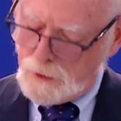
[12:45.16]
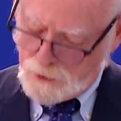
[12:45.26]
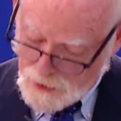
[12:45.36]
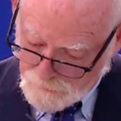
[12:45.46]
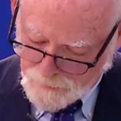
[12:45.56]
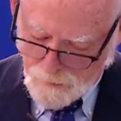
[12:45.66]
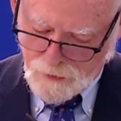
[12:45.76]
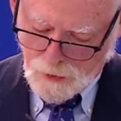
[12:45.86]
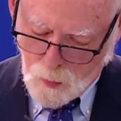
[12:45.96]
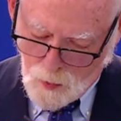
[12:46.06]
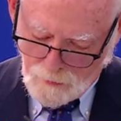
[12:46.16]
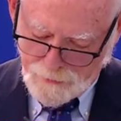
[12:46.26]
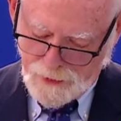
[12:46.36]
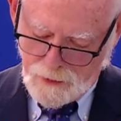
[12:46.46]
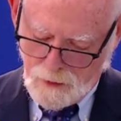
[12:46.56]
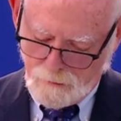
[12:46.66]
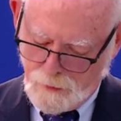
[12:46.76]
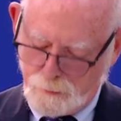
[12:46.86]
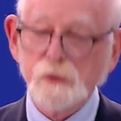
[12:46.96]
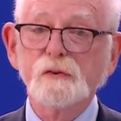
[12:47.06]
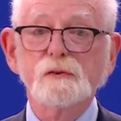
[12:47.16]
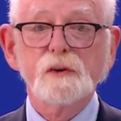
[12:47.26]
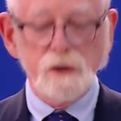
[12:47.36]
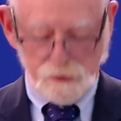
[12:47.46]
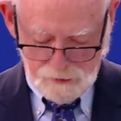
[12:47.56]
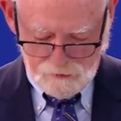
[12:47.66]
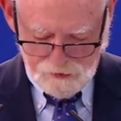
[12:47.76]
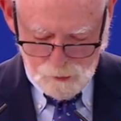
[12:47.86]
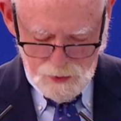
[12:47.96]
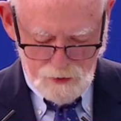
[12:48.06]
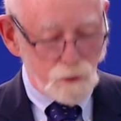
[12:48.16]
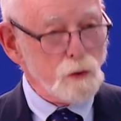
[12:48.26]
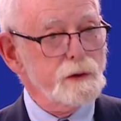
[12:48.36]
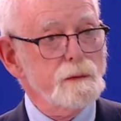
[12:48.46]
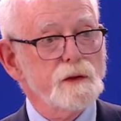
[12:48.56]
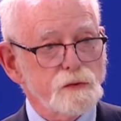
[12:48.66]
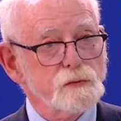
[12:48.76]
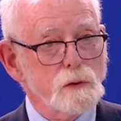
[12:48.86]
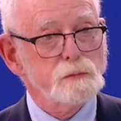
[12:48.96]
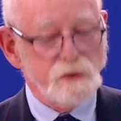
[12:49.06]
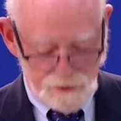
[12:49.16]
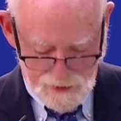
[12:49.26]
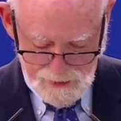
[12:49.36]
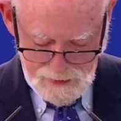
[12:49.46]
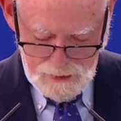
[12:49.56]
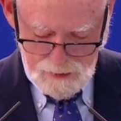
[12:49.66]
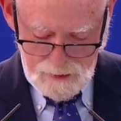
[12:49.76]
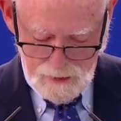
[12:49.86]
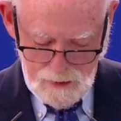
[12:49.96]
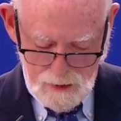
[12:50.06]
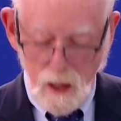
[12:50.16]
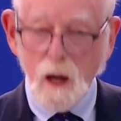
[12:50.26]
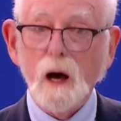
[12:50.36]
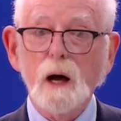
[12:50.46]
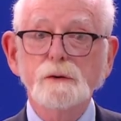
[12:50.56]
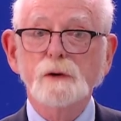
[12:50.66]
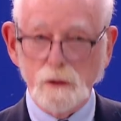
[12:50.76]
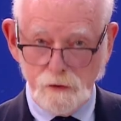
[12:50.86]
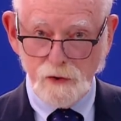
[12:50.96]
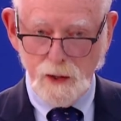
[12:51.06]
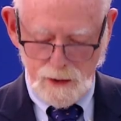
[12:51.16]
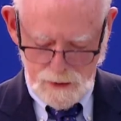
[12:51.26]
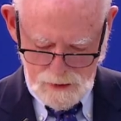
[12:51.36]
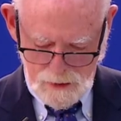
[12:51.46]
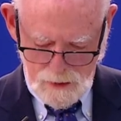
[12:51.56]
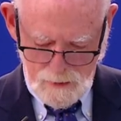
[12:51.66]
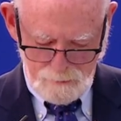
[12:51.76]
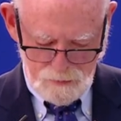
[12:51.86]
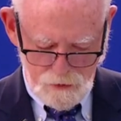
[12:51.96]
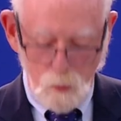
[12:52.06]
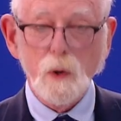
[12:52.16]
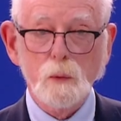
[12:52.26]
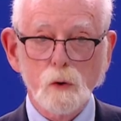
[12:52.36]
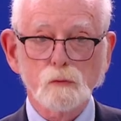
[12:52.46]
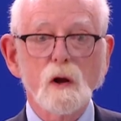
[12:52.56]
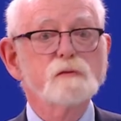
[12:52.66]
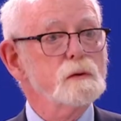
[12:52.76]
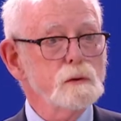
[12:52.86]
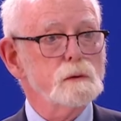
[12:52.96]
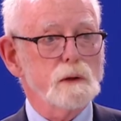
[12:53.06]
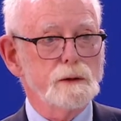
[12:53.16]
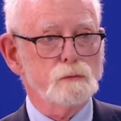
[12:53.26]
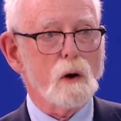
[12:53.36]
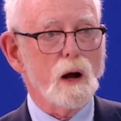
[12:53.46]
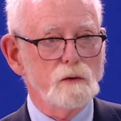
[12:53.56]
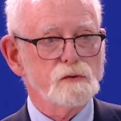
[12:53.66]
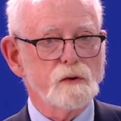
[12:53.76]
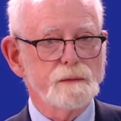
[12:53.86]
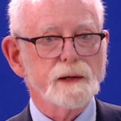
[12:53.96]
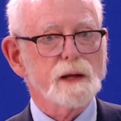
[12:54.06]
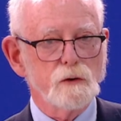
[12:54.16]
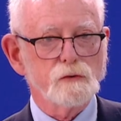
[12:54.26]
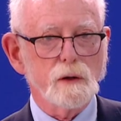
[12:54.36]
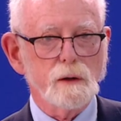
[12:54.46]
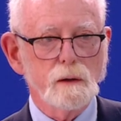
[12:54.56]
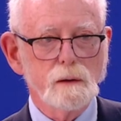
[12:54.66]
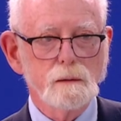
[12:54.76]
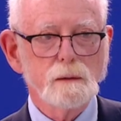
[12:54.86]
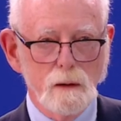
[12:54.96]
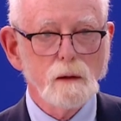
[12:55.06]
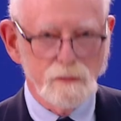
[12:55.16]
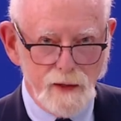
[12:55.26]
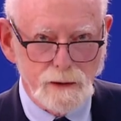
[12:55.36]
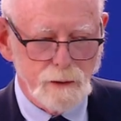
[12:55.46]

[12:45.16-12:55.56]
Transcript: Given the quality of the presentations that we have heard in this room today, I dare say that we will resolutely rise to the occasion. Thank